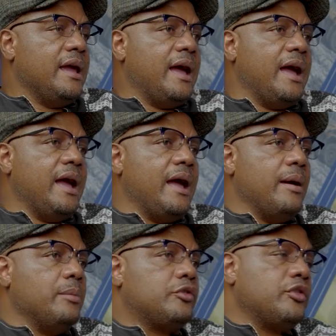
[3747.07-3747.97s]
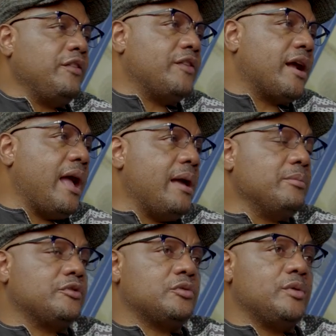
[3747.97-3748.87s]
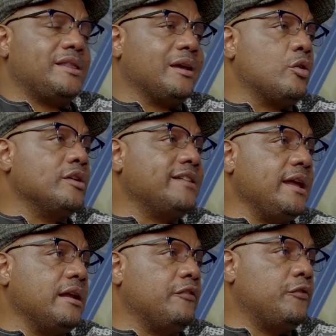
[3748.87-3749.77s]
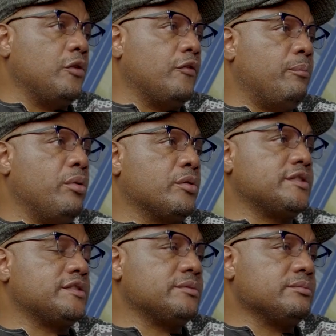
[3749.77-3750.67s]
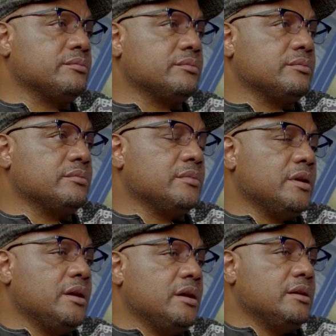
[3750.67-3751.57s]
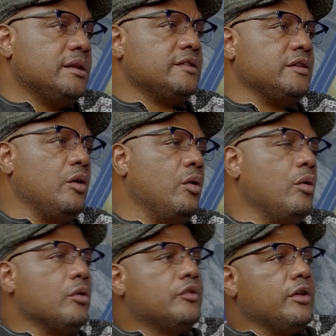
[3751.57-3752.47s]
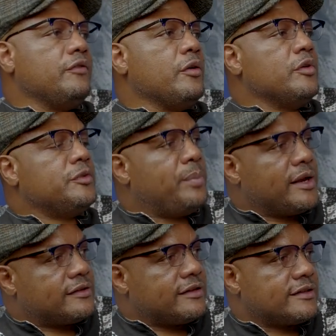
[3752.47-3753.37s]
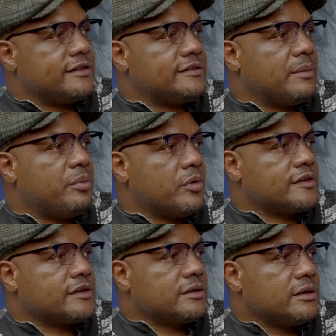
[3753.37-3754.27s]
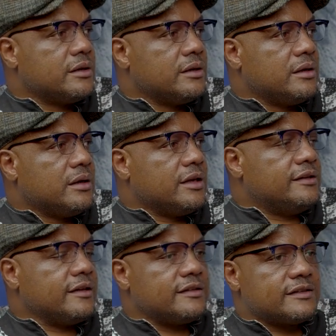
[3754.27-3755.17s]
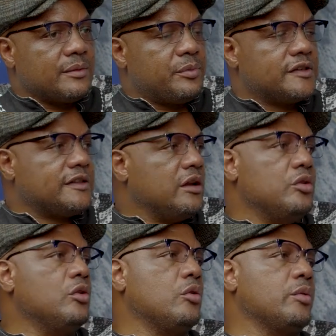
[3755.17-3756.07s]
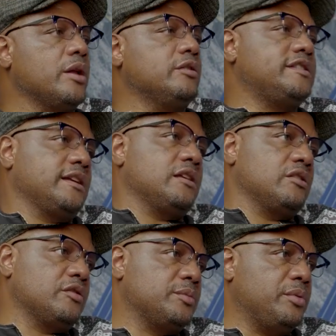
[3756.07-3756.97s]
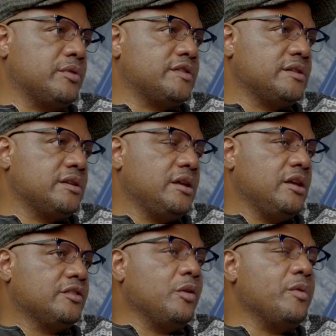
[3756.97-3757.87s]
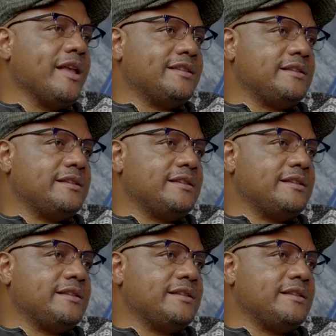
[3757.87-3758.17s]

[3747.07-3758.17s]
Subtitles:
Trevor comes with a container full of books. They say, oh, Trevor, which party does he support? He doesn't support ZANU. No, we're not taking those books. So we are